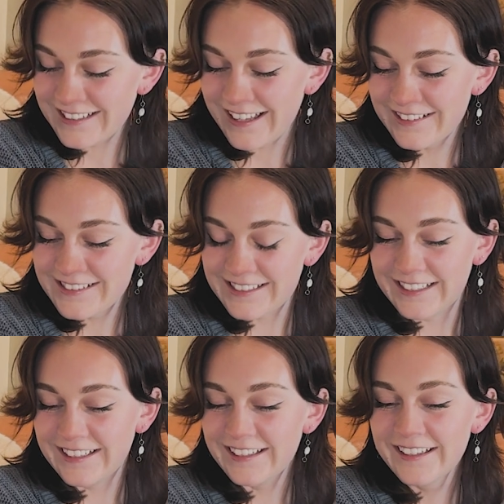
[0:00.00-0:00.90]

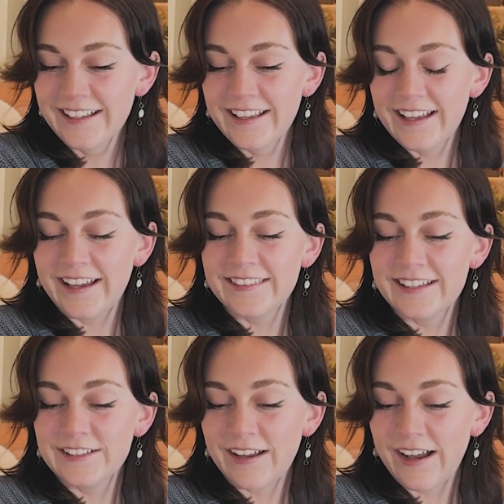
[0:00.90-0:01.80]
energy, and
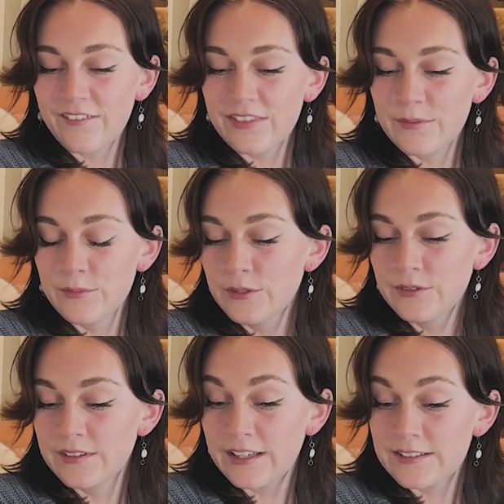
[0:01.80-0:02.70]
then you have the
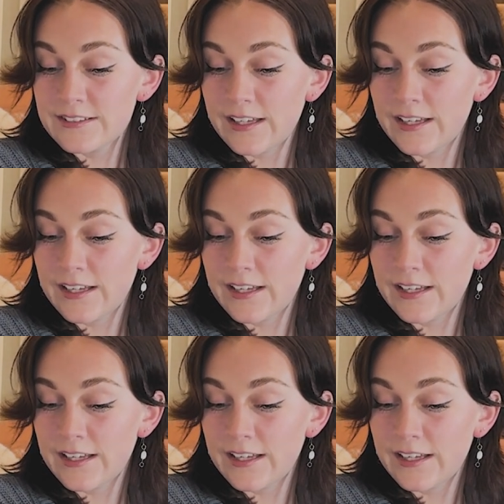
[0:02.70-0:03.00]
moon that's